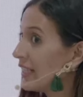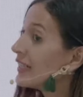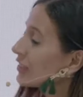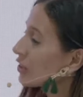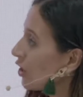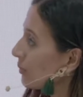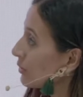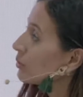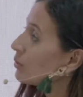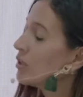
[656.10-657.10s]
at COP
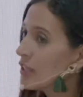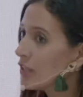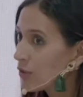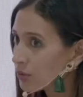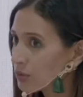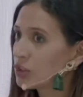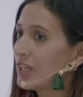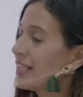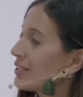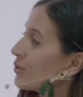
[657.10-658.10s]
to
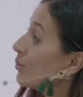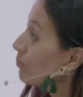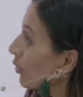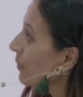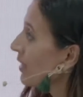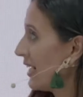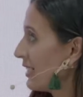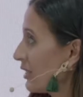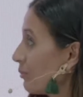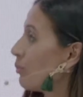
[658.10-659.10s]
try to
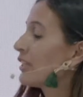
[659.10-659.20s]
mobilize,